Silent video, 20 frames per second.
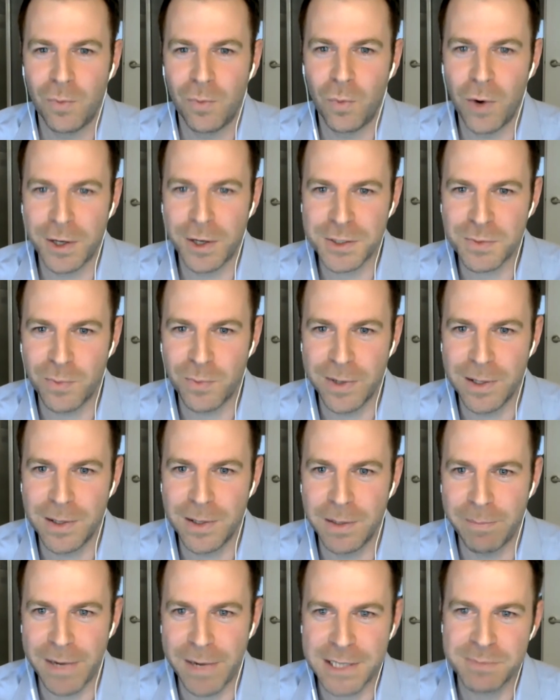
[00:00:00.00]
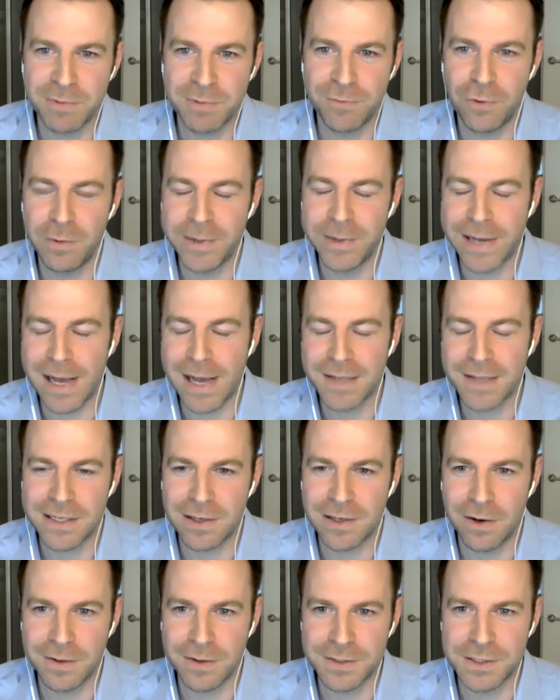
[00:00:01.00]
what will the best performing
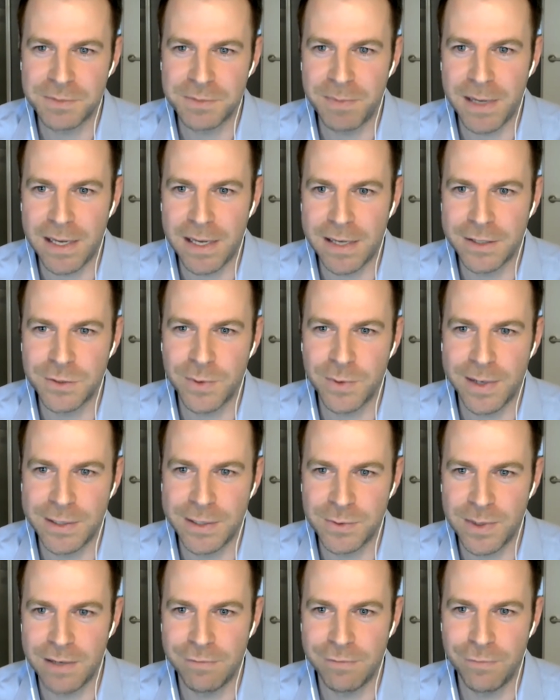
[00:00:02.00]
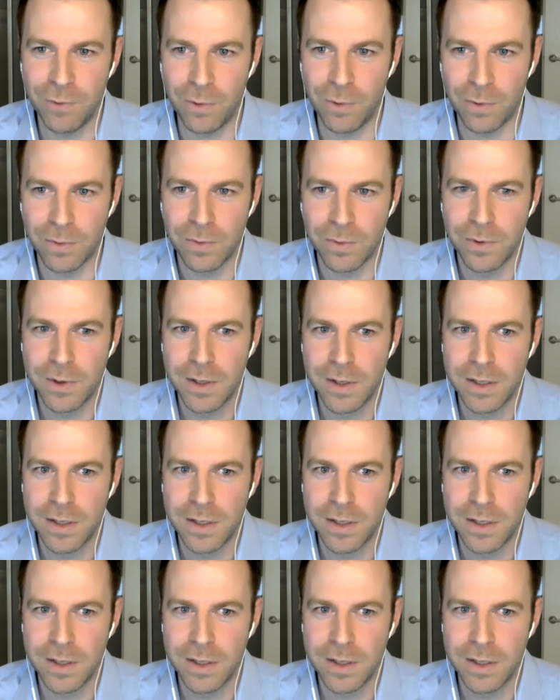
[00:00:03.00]
asset classes be in 2024?